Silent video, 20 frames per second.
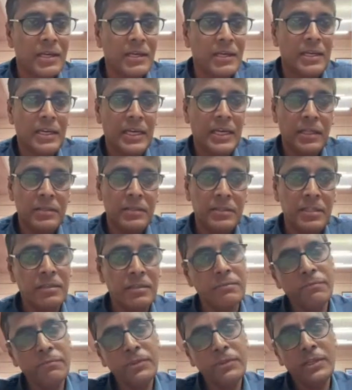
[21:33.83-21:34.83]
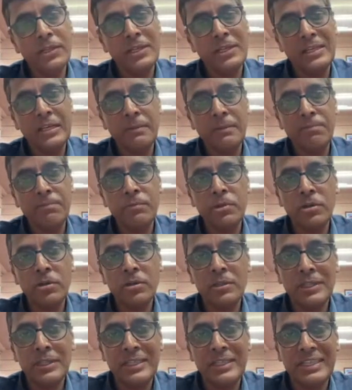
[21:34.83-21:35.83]
And then we kept
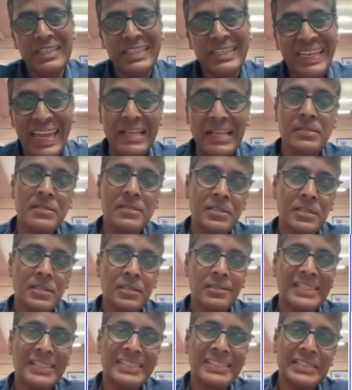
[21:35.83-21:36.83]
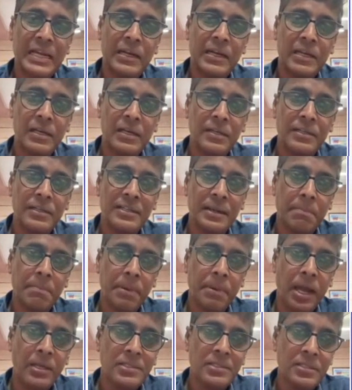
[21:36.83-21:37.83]
on enhancing the satellite
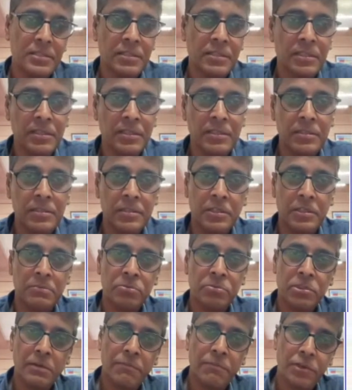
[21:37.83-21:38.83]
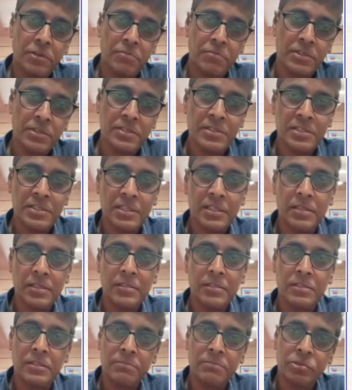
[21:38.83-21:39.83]
capacity in terms of frequency, in
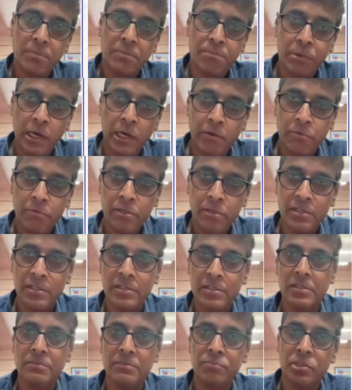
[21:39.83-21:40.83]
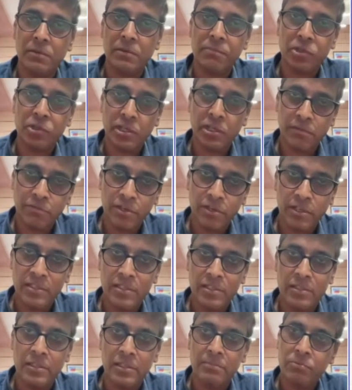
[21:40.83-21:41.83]
terms of power, in terms of coverage,
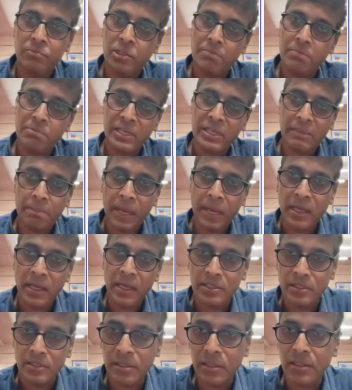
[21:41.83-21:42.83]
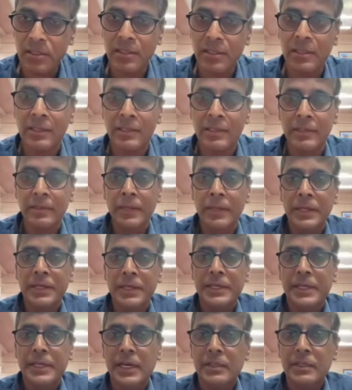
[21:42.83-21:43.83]
in terms of capacity.
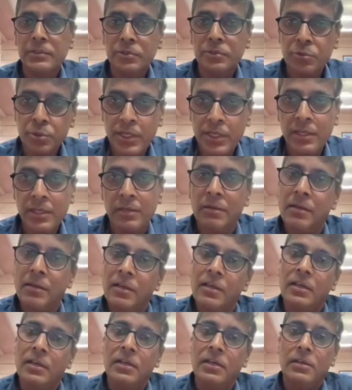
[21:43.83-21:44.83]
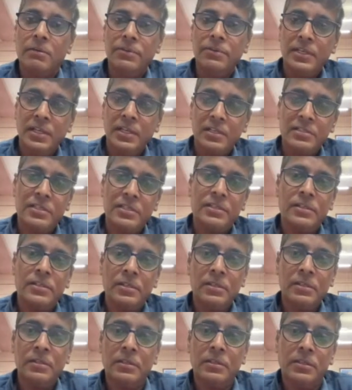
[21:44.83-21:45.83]
And today we are
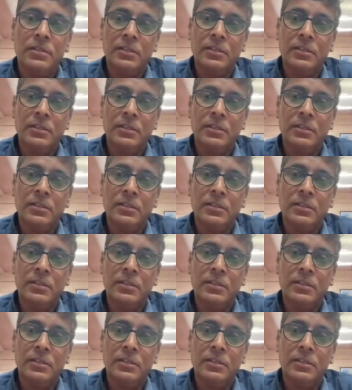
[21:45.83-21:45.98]
sitting